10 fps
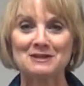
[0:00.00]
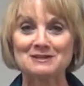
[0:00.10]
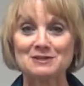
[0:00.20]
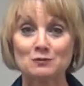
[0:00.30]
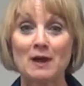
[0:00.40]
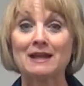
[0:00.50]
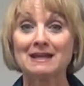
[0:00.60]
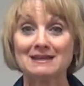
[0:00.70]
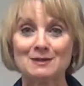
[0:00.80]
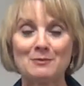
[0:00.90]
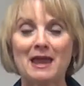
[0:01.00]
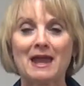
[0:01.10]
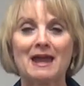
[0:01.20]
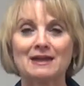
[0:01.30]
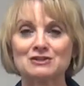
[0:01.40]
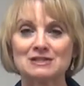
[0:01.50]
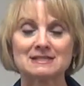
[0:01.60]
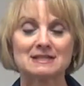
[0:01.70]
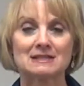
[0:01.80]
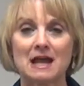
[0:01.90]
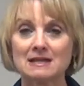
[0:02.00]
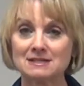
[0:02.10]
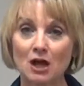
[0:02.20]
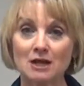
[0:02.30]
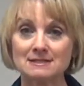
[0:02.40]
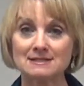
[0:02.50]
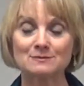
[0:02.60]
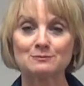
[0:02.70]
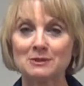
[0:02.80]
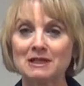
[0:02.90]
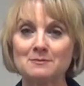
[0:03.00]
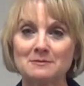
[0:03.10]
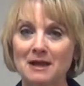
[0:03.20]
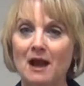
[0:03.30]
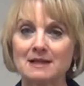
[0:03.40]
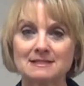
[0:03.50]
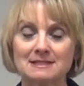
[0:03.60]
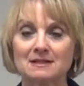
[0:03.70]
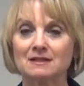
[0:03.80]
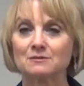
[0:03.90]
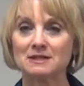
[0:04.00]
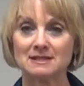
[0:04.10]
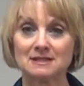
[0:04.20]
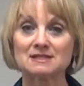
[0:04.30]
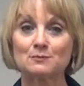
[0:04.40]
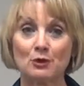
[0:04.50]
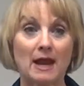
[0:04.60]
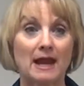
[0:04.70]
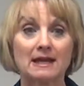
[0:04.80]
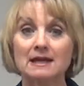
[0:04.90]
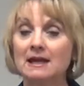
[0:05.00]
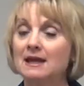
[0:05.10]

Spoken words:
sweating in the pan, just a nice hot, medium-high skillet with a spray,